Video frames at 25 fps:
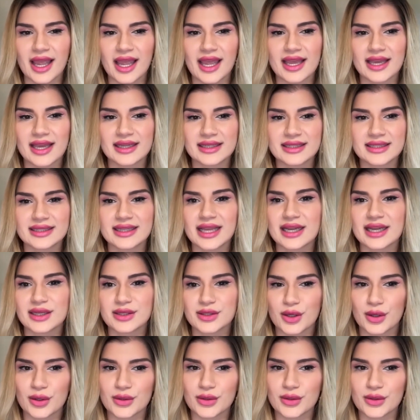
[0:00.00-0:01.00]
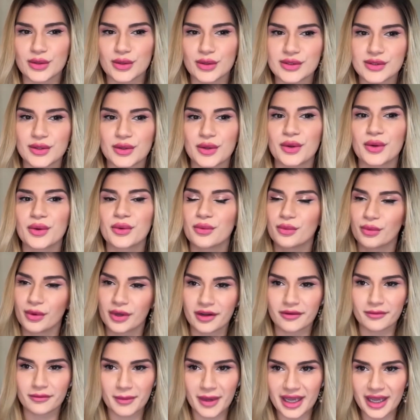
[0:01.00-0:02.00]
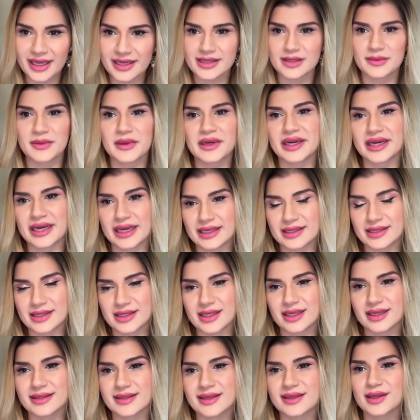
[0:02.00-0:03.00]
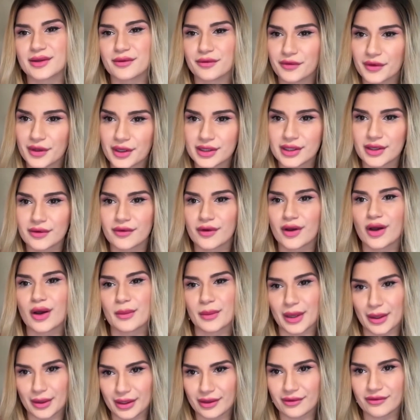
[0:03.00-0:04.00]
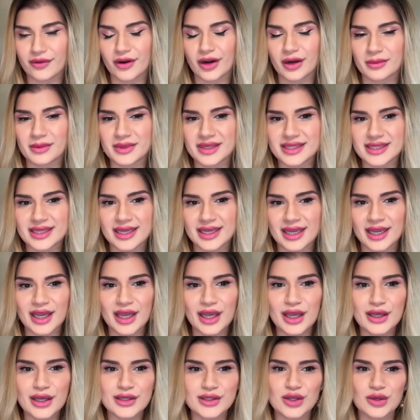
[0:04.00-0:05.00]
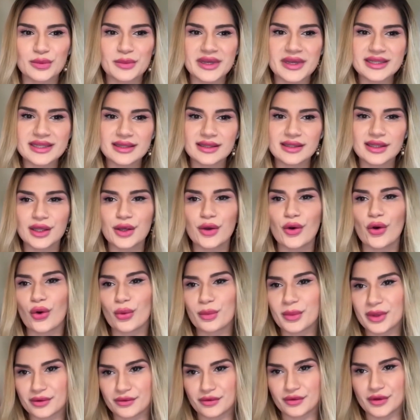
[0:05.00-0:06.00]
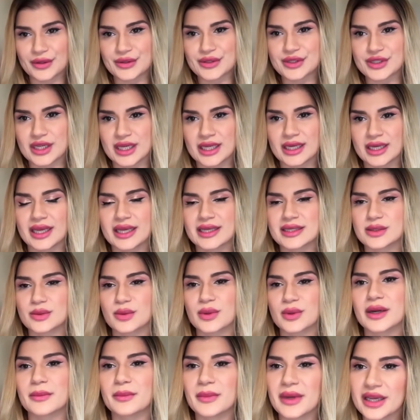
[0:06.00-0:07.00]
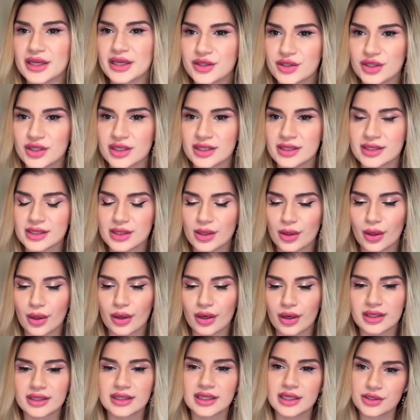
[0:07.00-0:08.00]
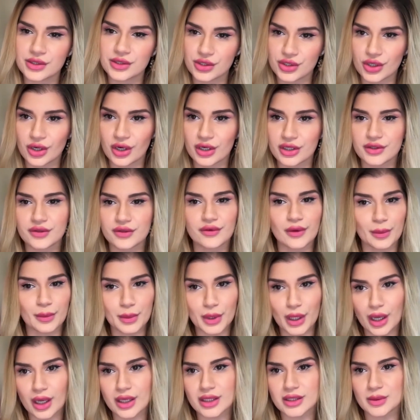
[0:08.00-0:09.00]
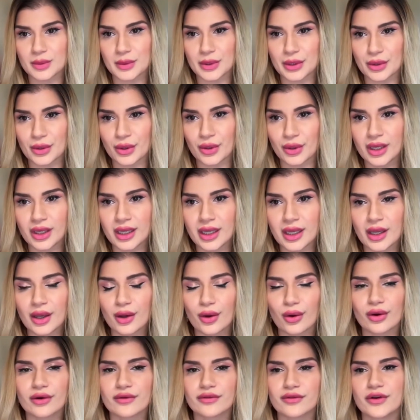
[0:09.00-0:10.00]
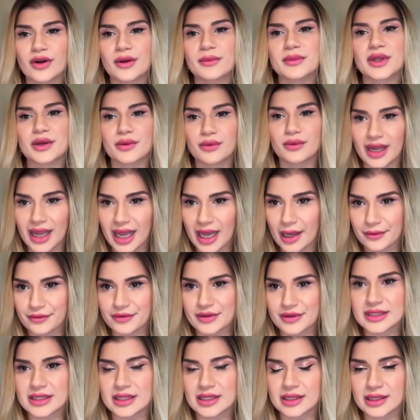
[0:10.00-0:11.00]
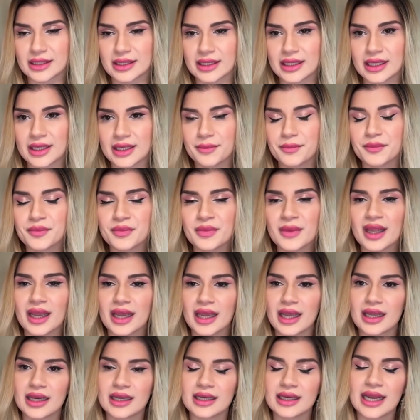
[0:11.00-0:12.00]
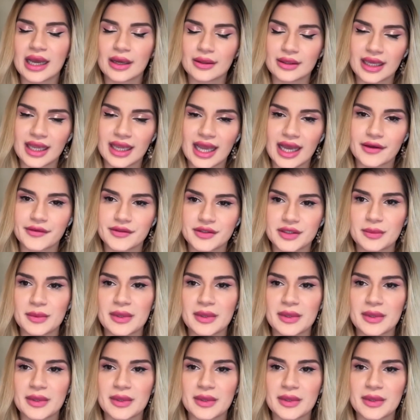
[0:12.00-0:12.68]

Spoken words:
And that is also one of my experiences in the field of compounding pharmacy. So basically, home infusion is where patients are discharged from the hospital or from the rehab facility, and now they have